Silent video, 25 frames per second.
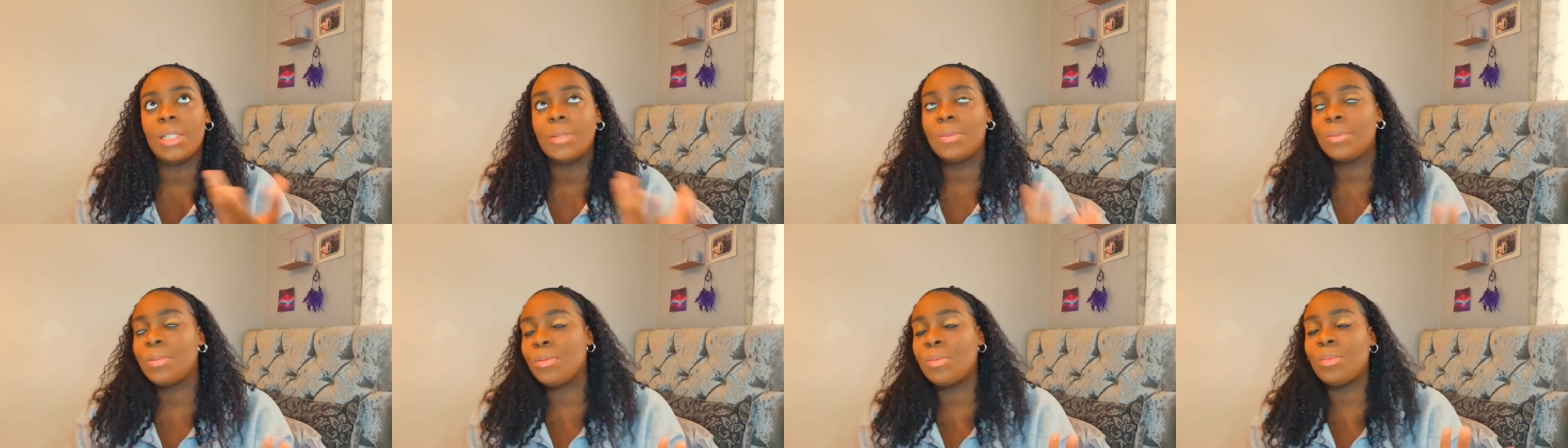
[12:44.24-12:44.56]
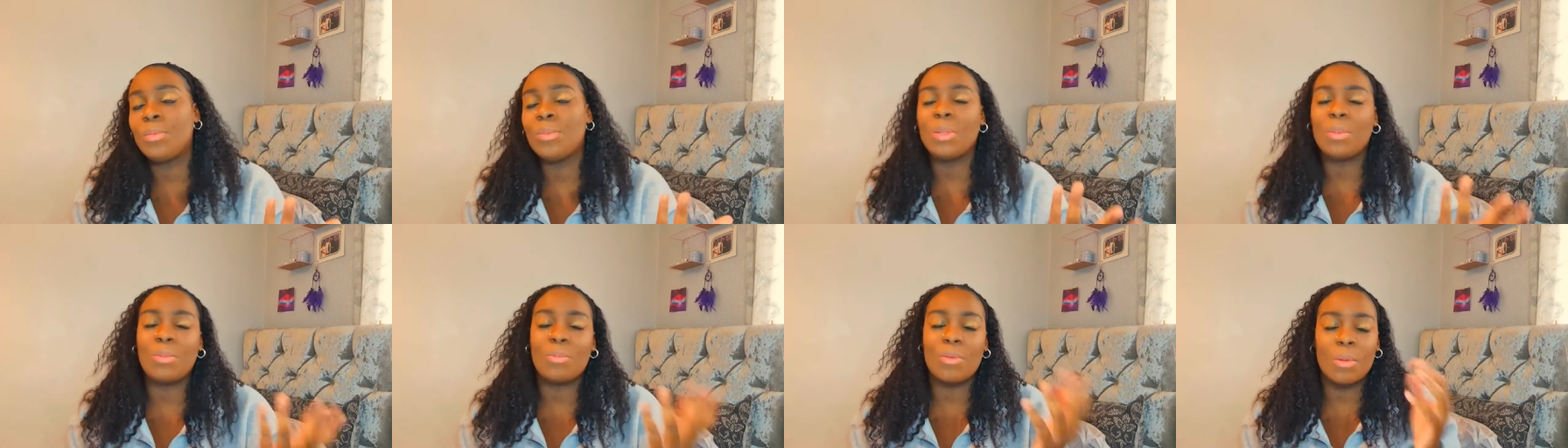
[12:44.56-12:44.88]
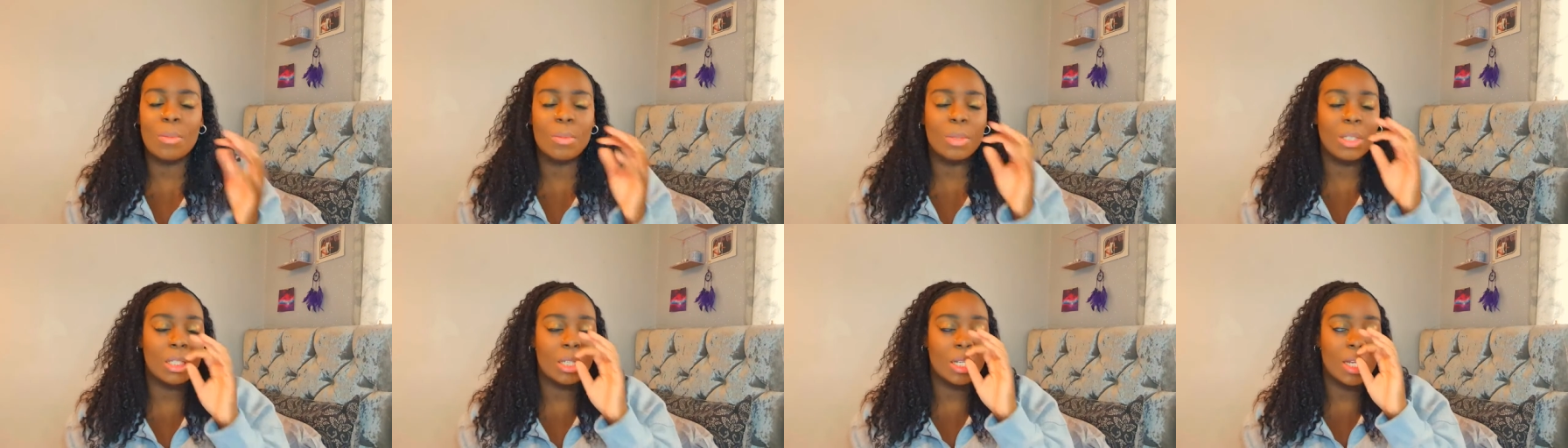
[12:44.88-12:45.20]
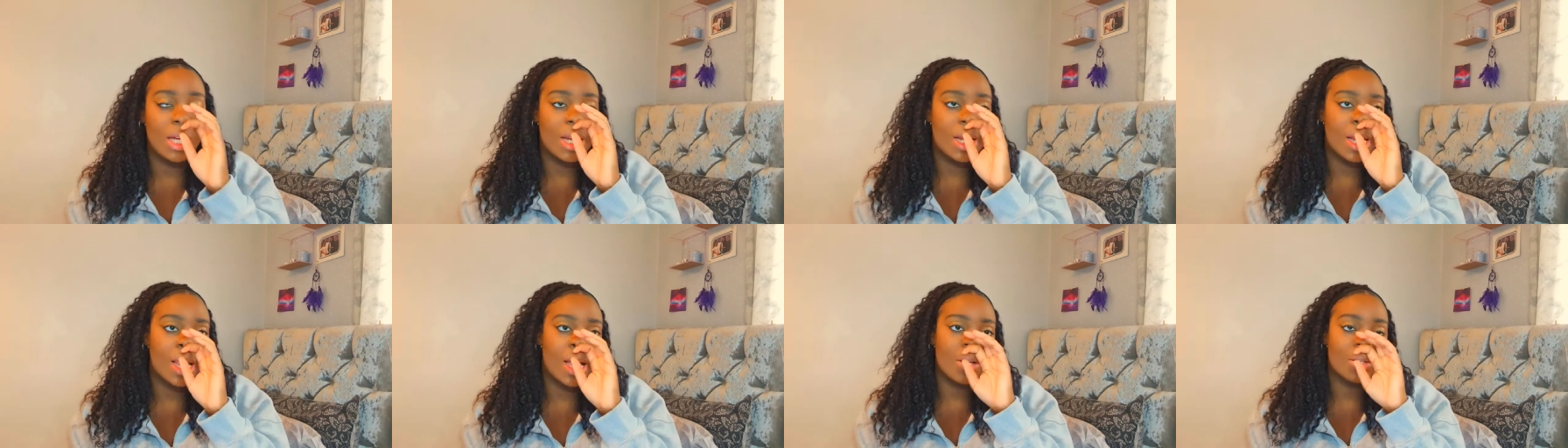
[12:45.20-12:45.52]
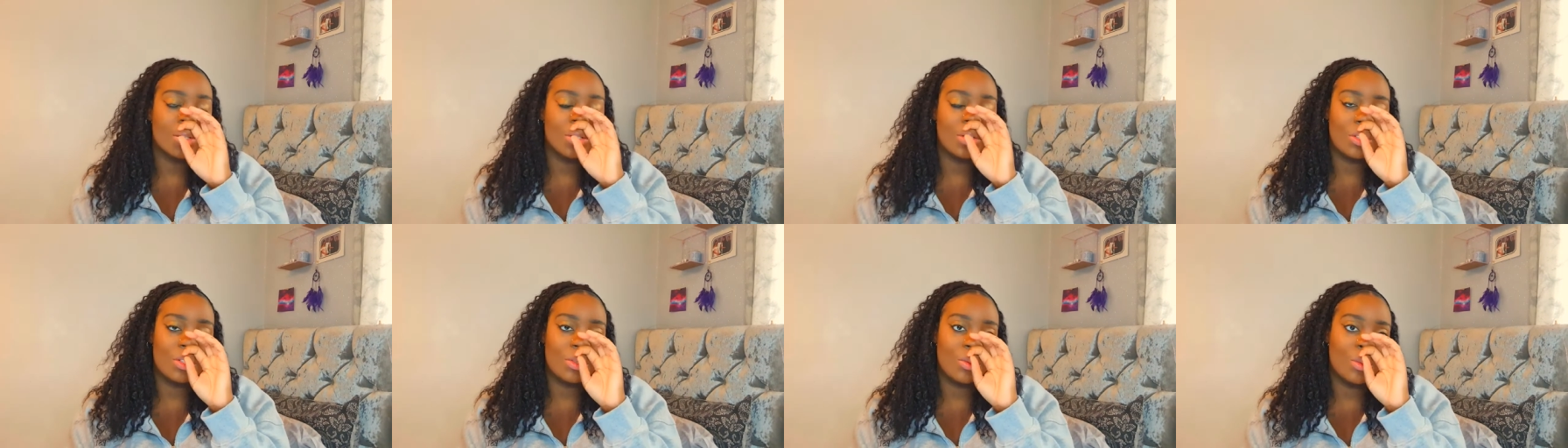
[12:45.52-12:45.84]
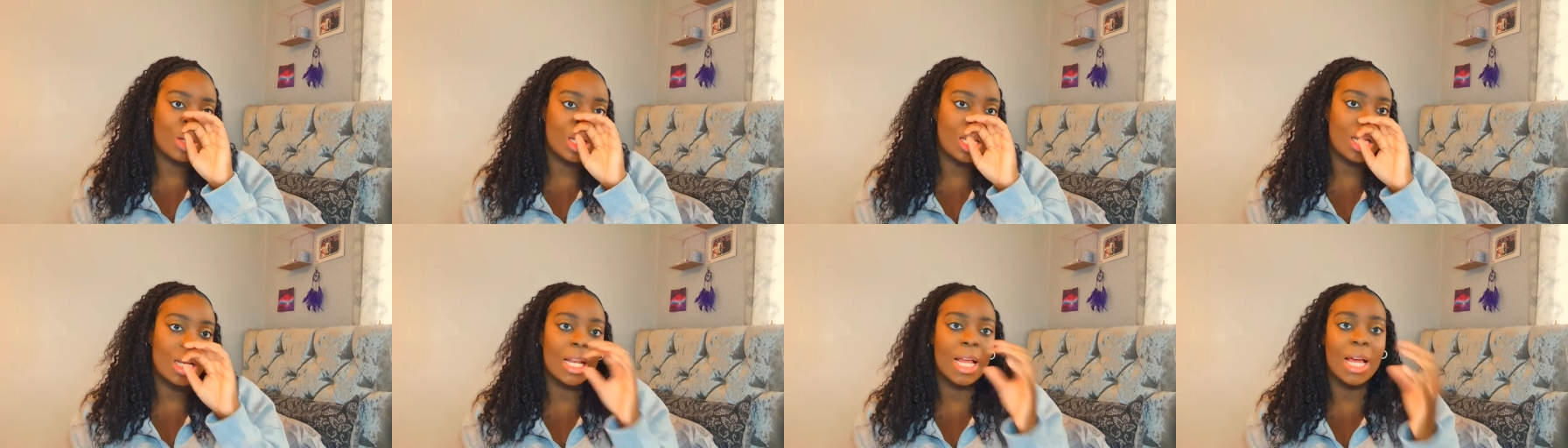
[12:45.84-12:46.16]
We probably learned how to do
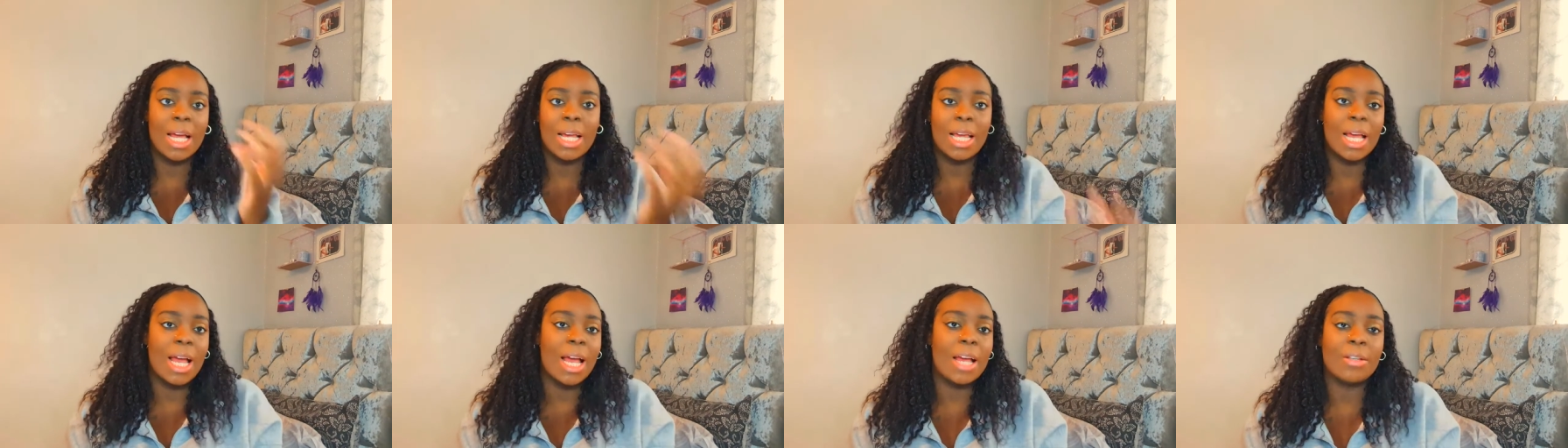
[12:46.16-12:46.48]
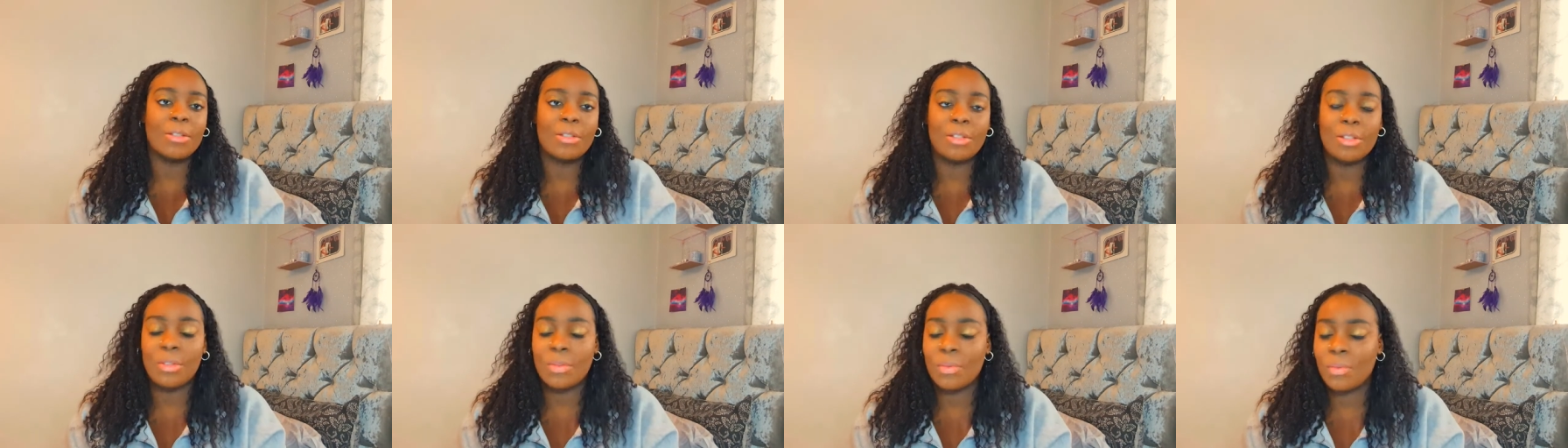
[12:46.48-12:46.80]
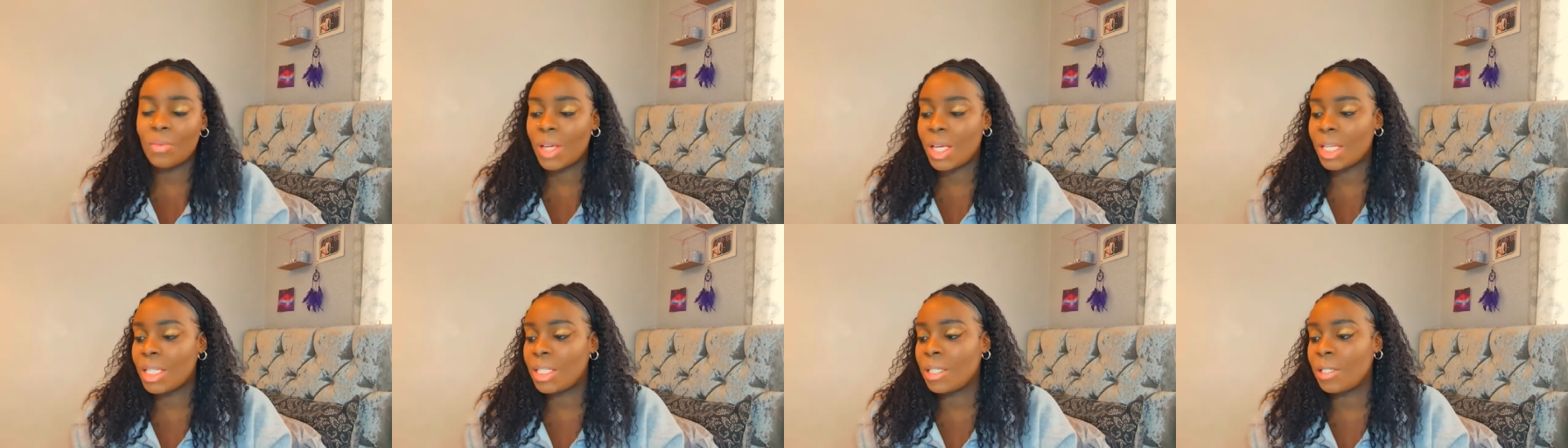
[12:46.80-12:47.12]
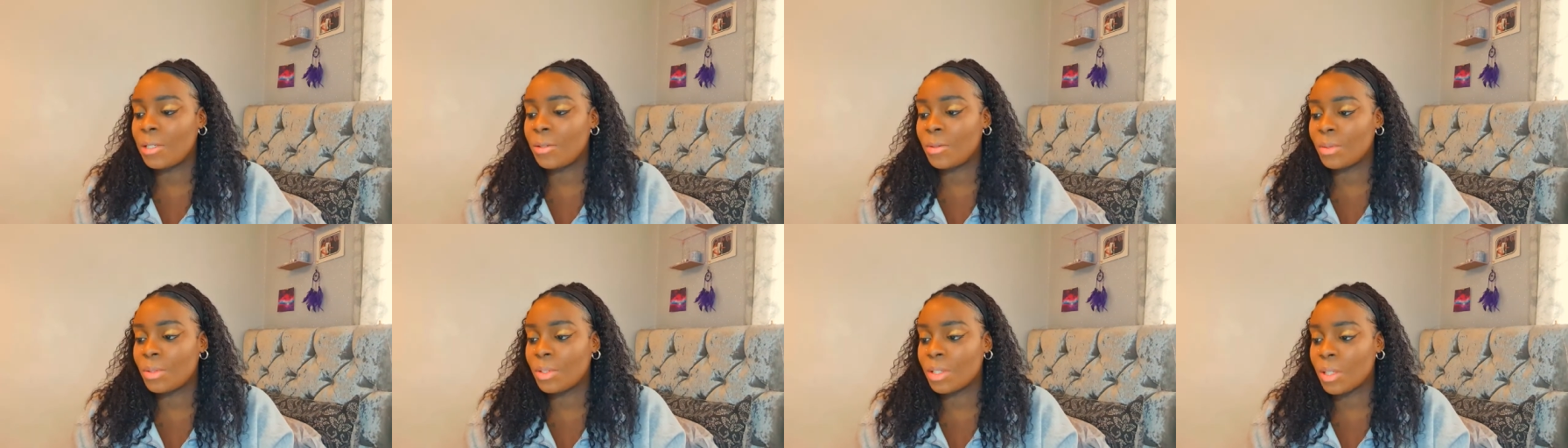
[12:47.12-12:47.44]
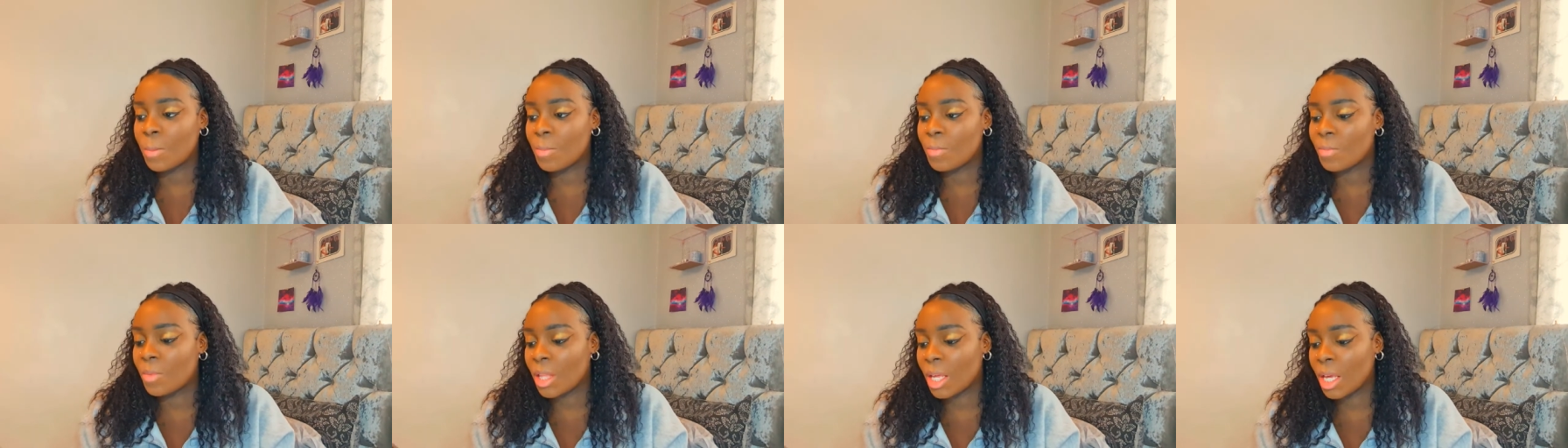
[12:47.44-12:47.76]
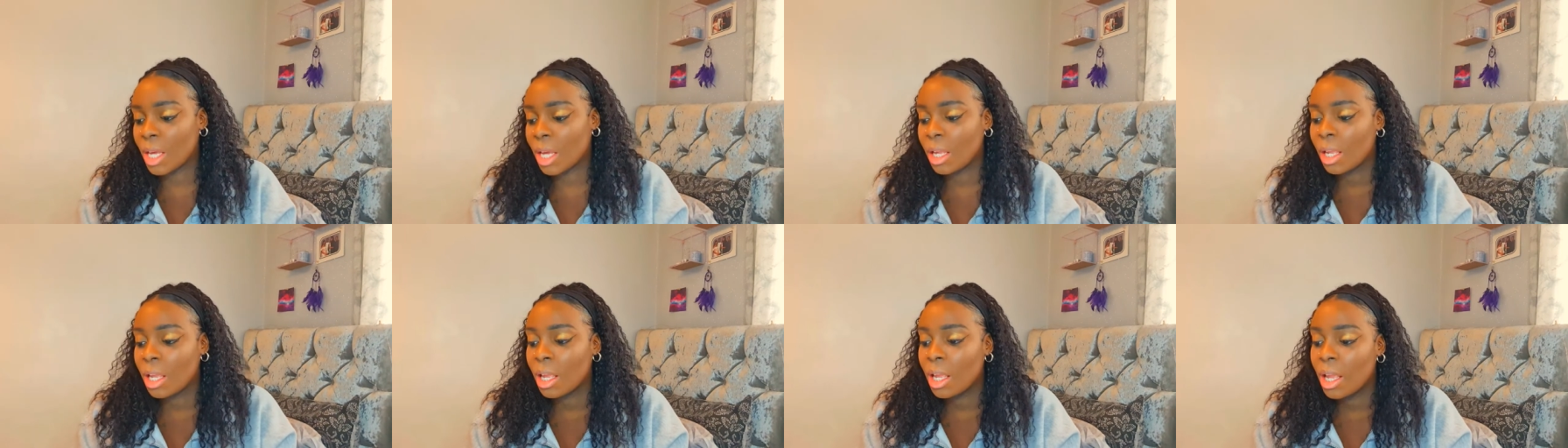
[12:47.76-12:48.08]
it like at university or
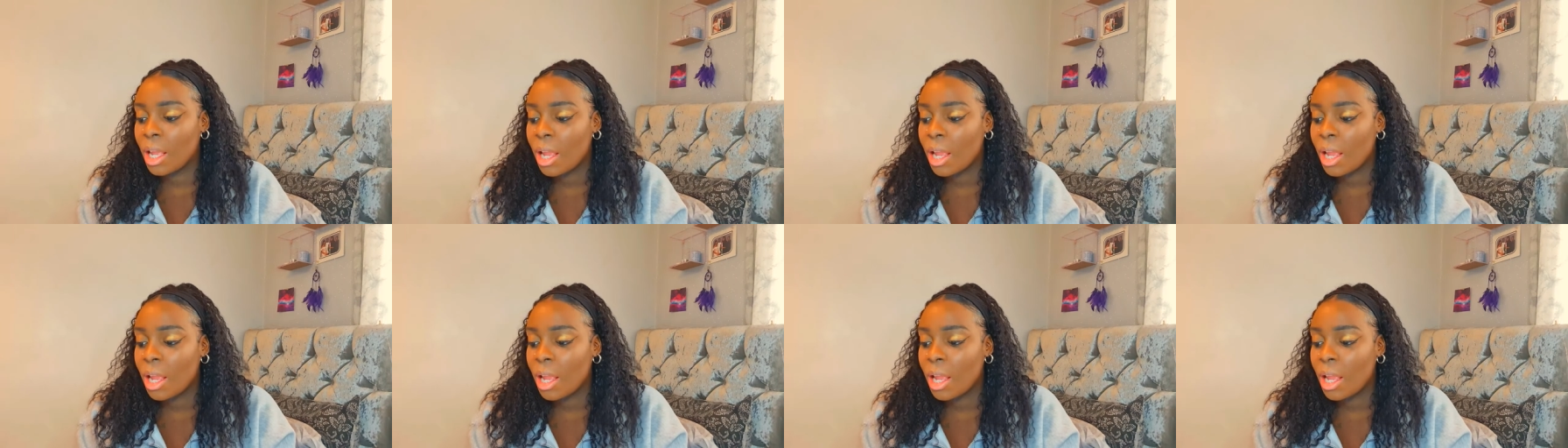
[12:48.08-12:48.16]
something.